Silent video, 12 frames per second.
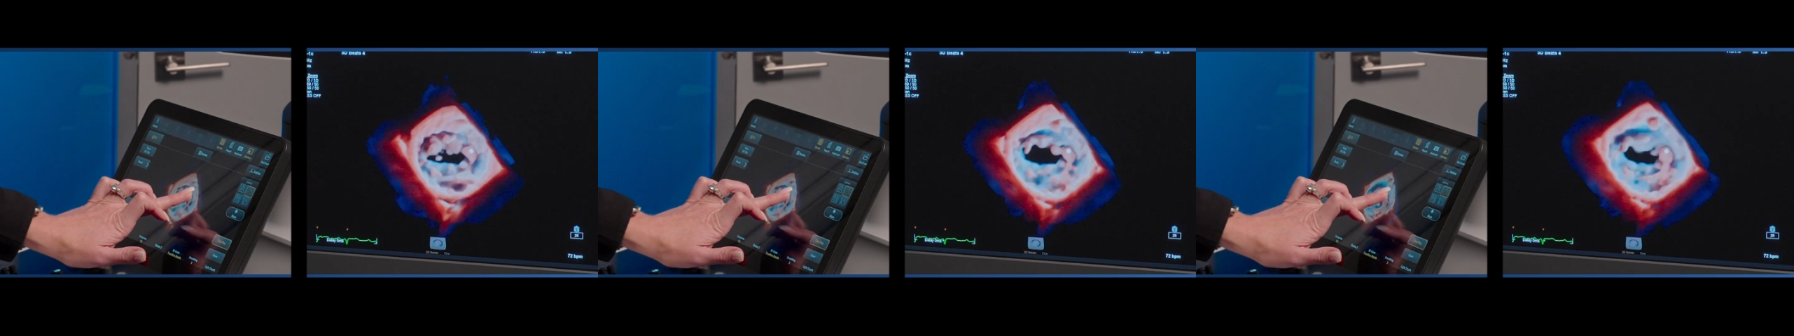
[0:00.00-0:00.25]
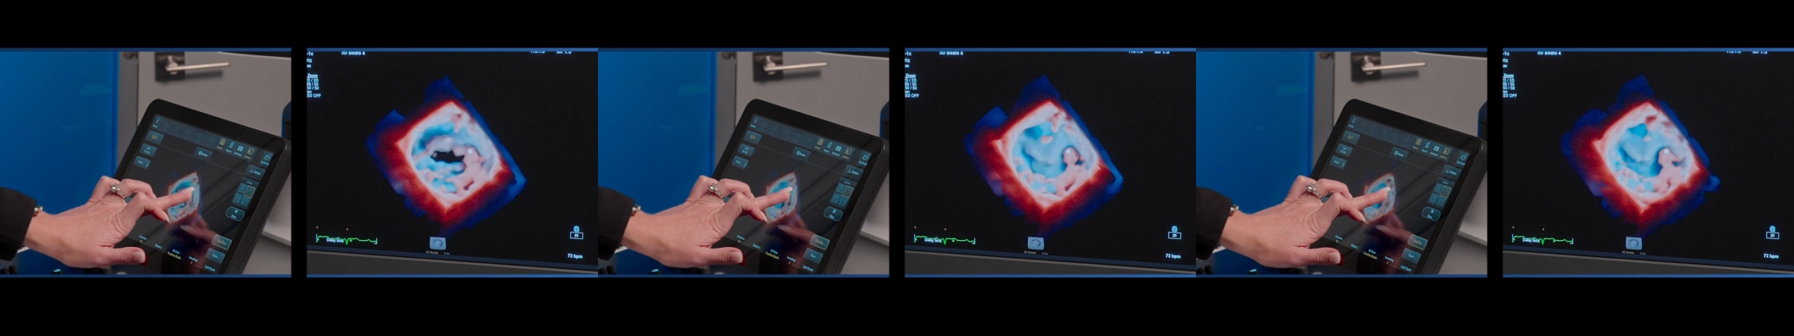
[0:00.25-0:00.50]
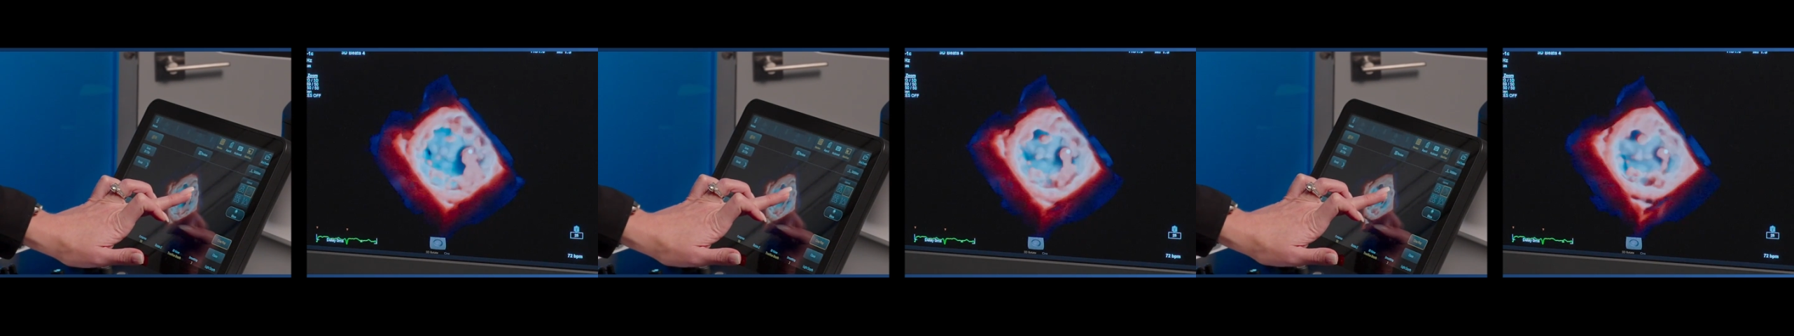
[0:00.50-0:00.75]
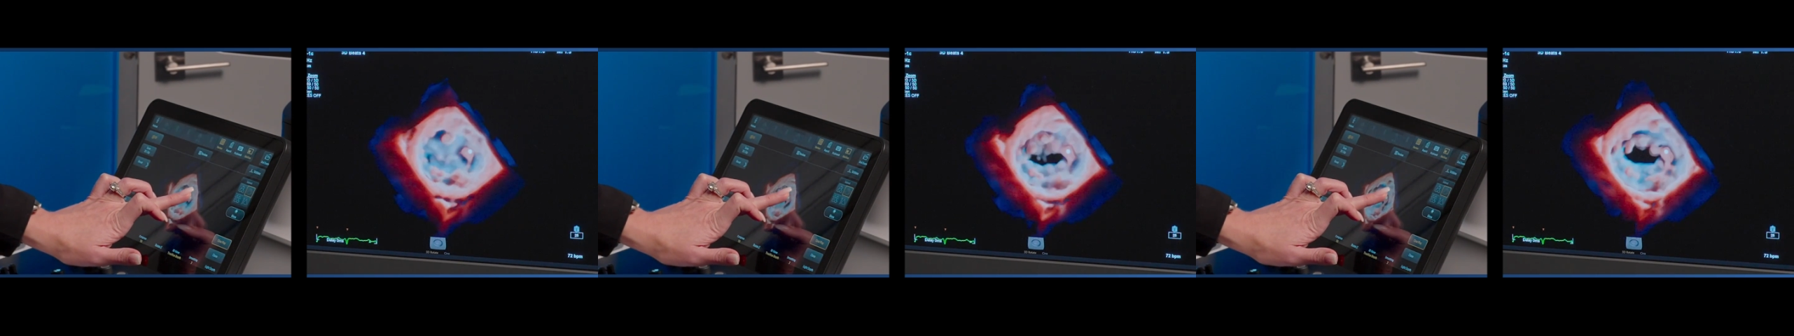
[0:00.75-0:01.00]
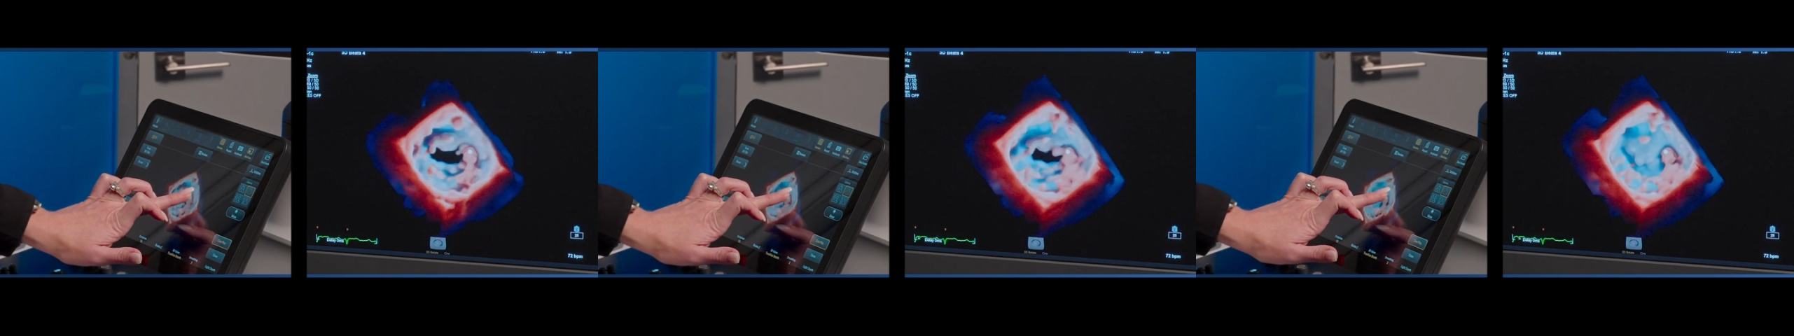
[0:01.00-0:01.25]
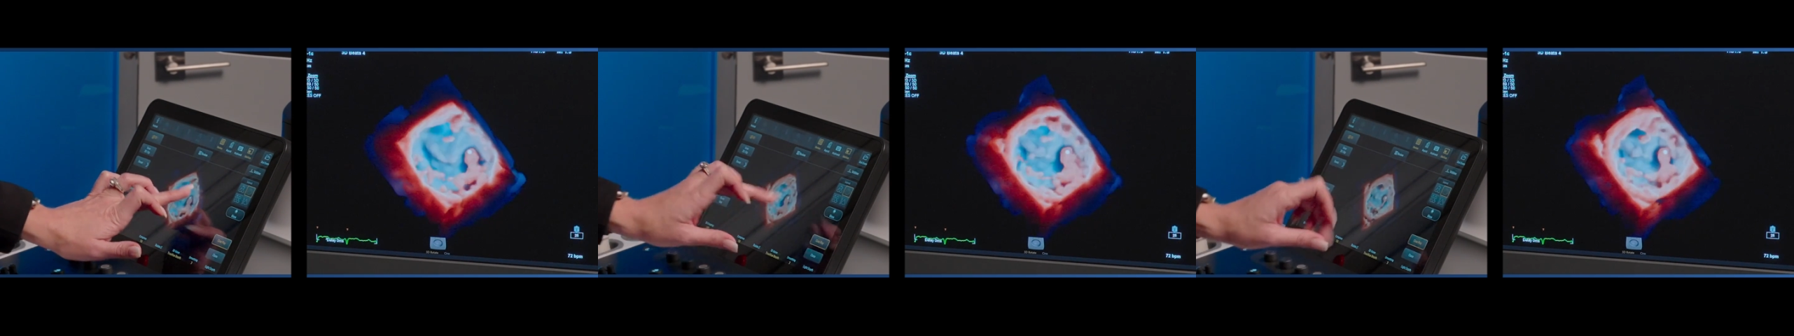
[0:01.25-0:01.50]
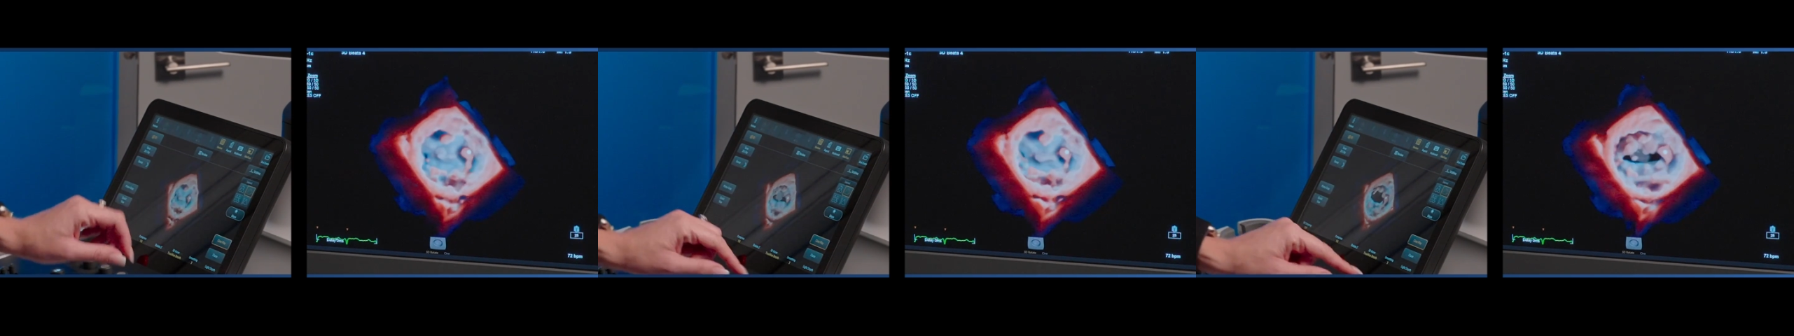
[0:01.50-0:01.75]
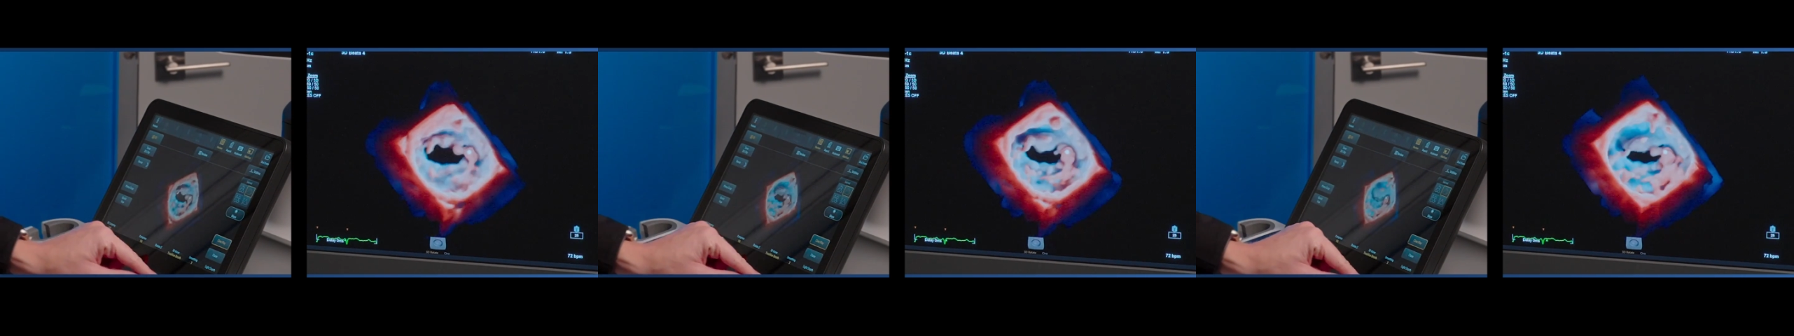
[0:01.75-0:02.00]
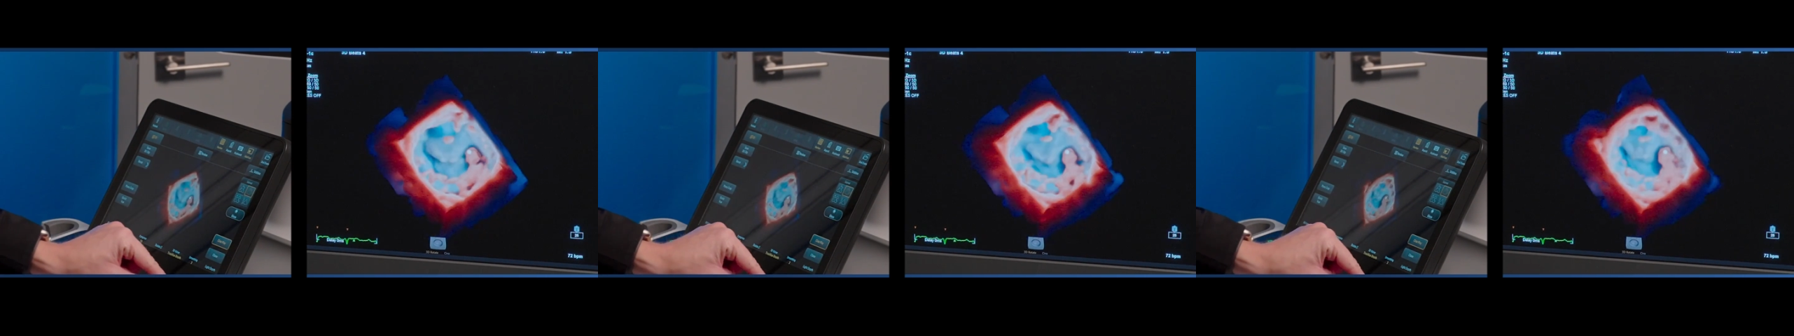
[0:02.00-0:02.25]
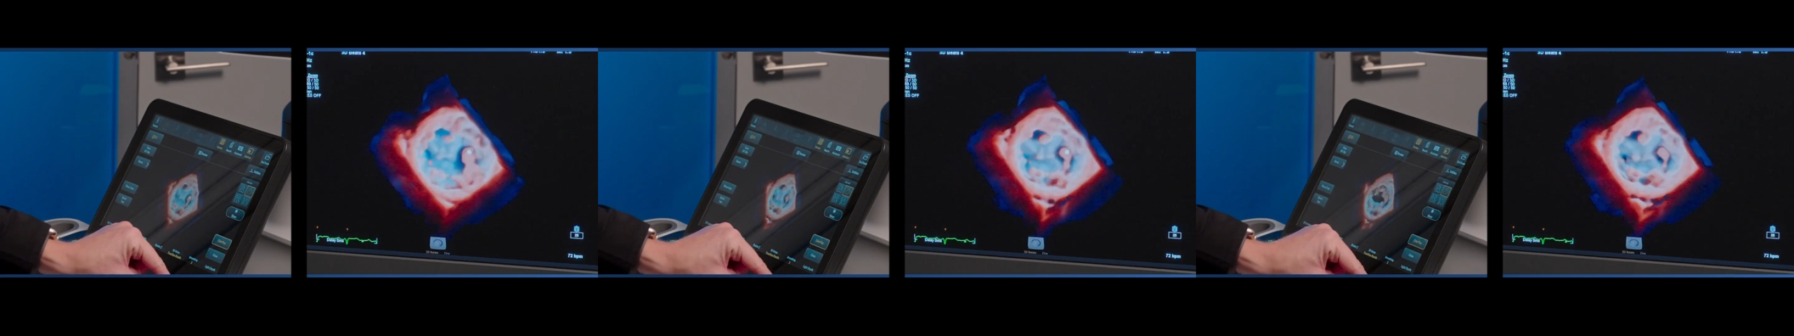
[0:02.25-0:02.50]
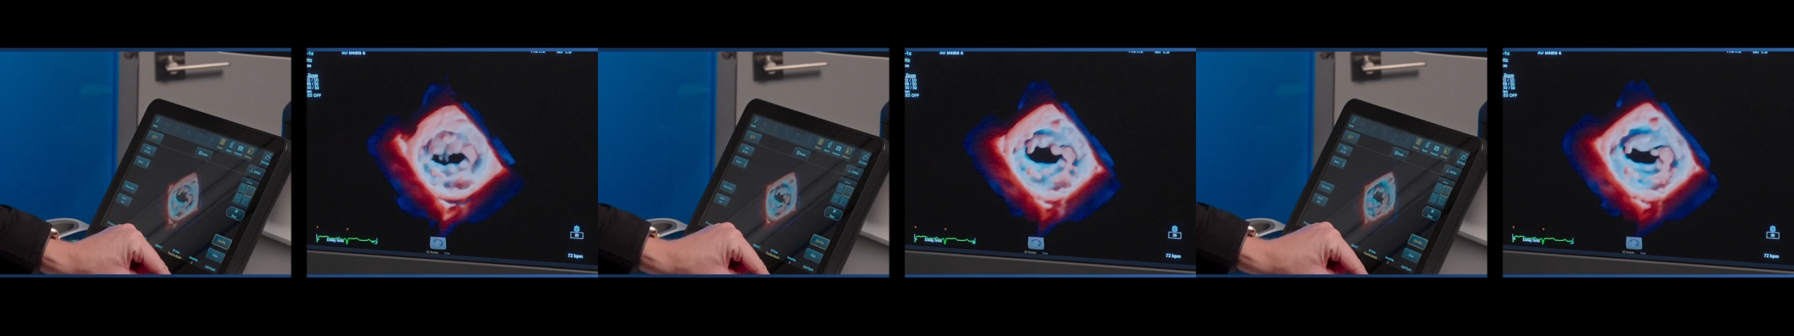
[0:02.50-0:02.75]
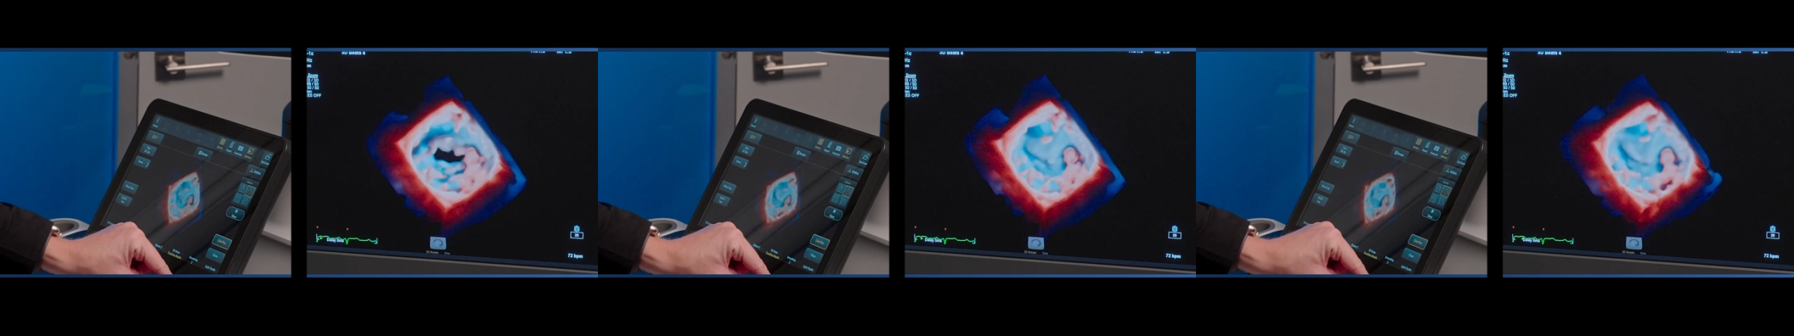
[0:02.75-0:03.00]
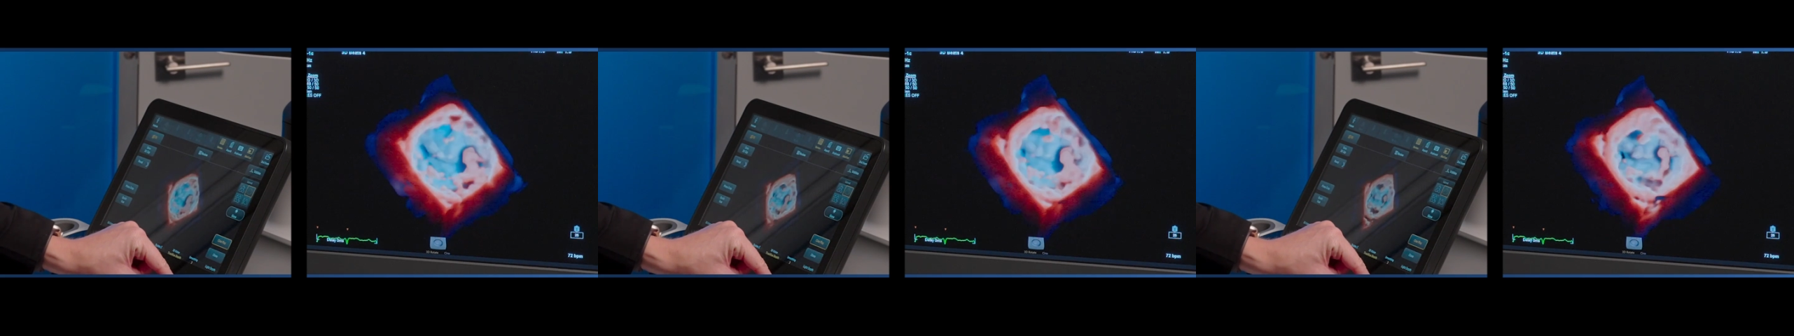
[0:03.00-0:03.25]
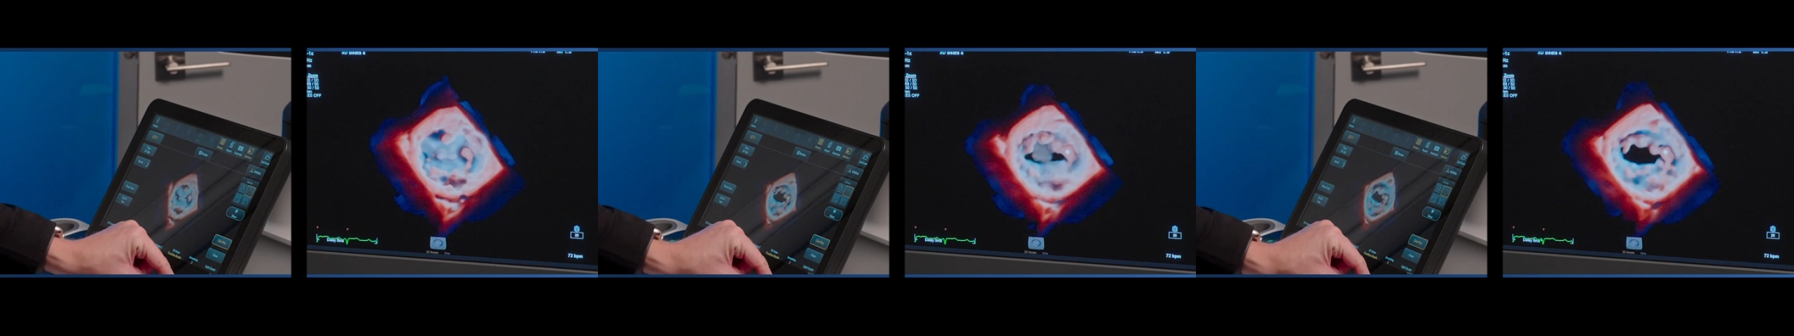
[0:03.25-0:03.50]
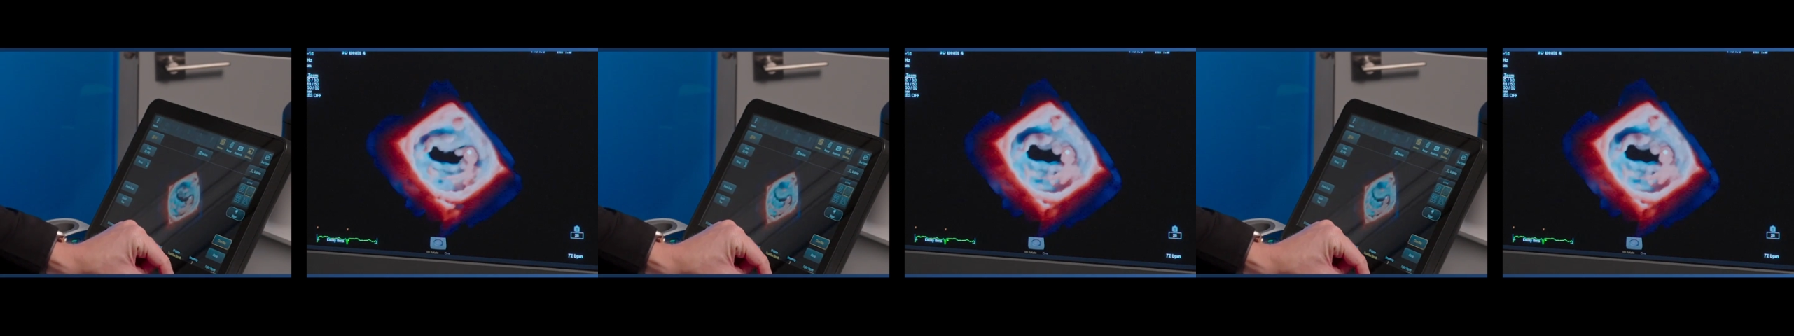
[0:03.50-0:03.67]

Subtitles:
[unreadable: no face in view]